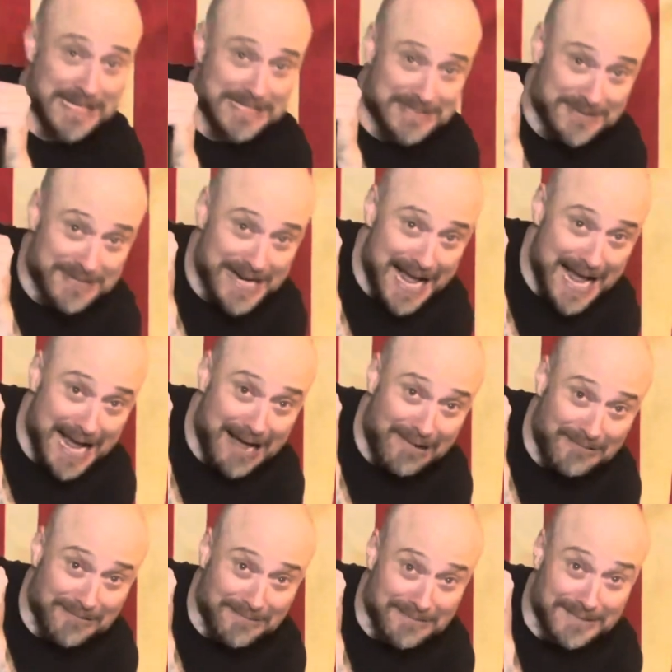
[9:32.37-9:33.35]
are
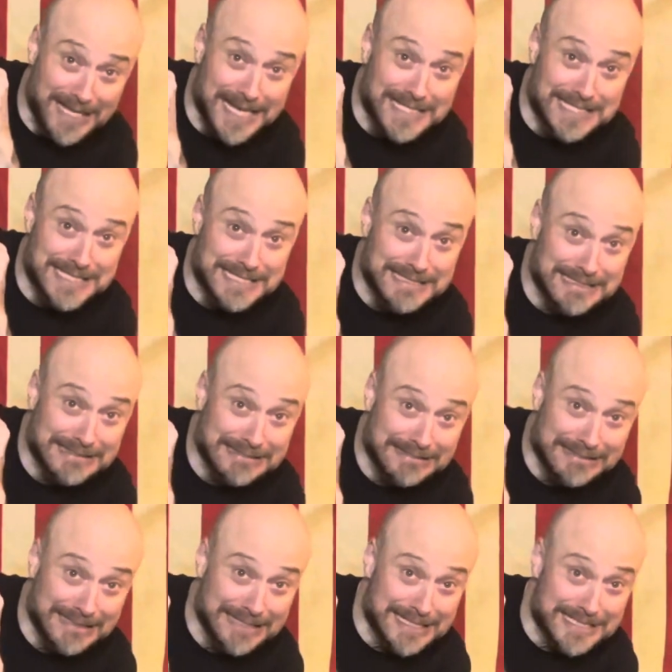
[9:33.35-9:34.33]
down.
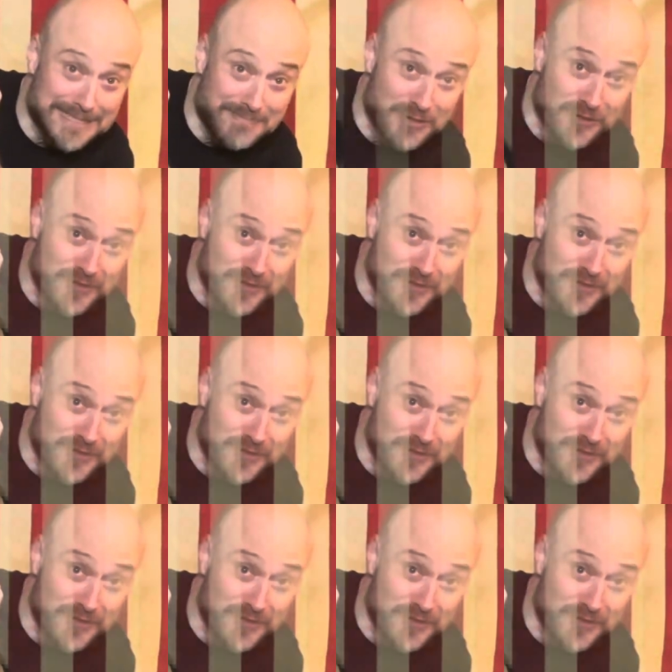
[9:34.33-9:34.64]
Let's move